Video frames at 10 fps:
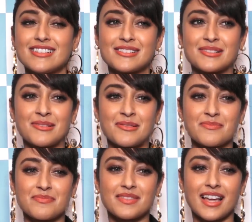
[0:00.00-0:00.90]

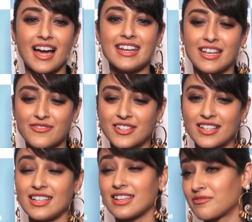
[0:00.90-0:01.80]
So I
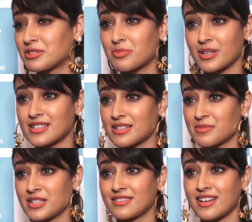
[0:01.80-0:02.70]
definitely love the place.
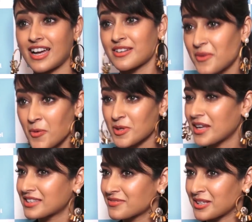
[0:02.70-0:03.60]
Abhi, I hope you
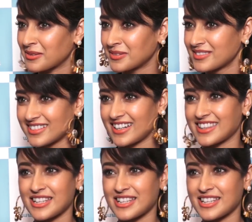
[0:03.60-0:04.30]
like the video. Mm-hmm.